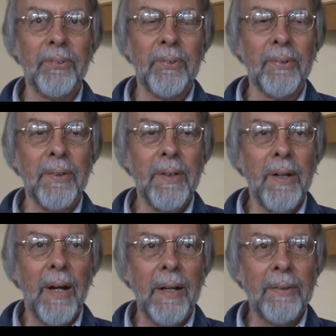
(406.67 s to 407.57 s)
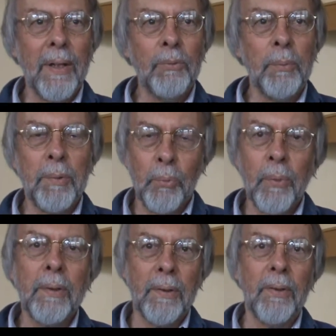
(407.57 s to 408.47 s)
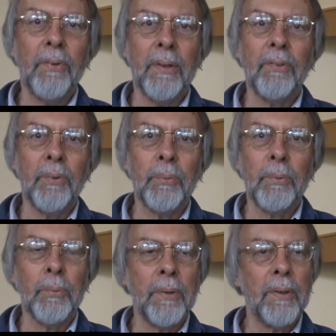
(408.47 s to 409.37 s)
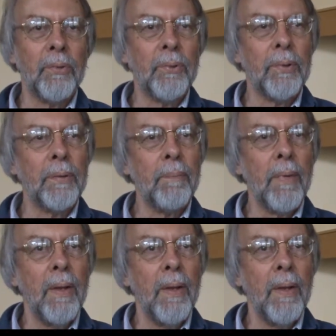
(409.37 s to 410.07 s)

So that will be one of the things that we're working toward.